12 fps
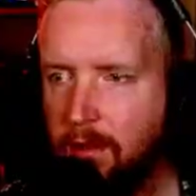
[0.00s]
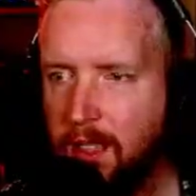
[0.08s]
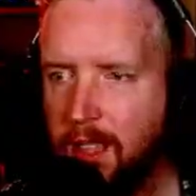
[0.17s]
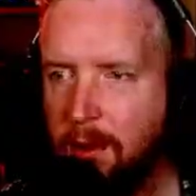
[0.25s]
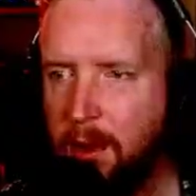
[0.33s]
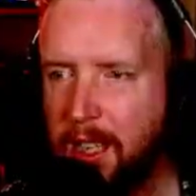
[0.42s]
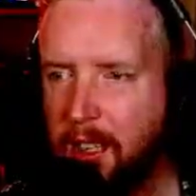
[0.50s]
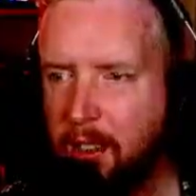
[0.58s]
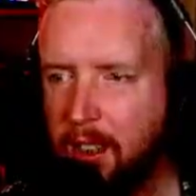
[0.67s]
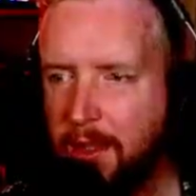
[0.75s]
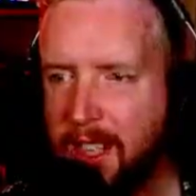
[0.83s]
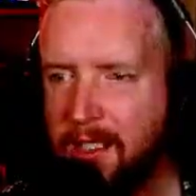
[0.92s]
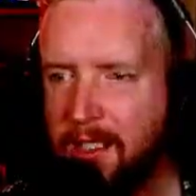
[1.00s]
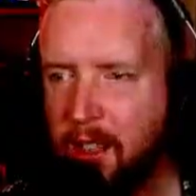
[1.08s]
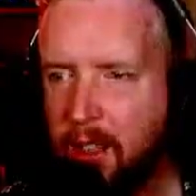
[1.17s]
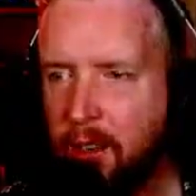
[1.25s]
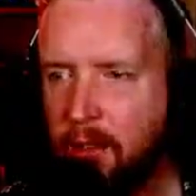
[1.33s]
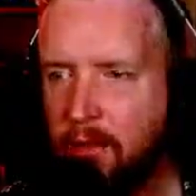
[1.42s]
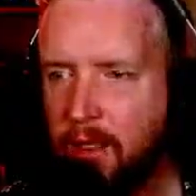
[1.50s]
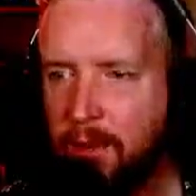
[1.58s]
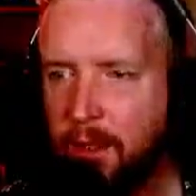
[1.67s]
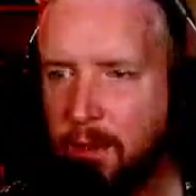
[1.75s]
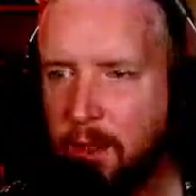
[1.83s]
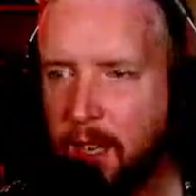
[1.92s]
How it kind of is, though. If
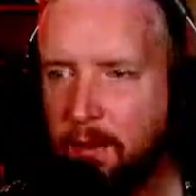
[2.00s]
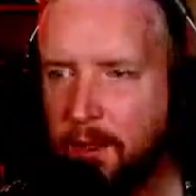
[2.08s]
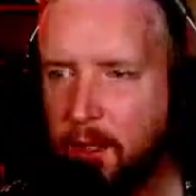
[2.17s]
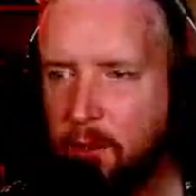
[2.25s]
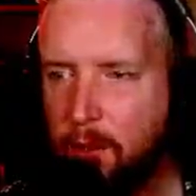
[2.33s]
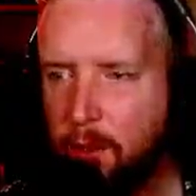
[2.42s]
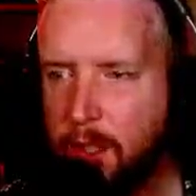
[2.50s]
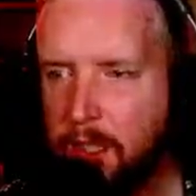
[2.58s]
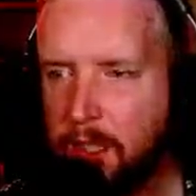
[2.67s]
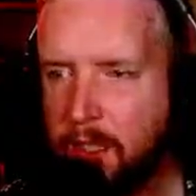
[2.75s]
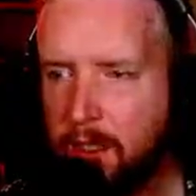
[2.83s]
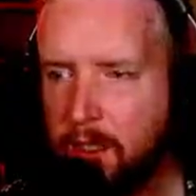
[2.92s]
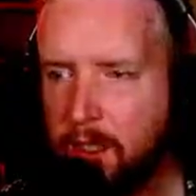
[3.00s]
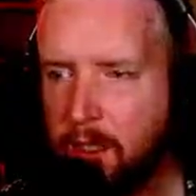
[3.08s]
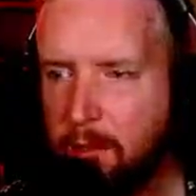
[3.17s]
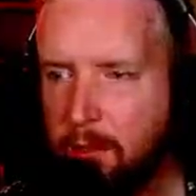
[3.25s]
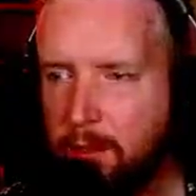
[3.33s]
you have the draw distance up,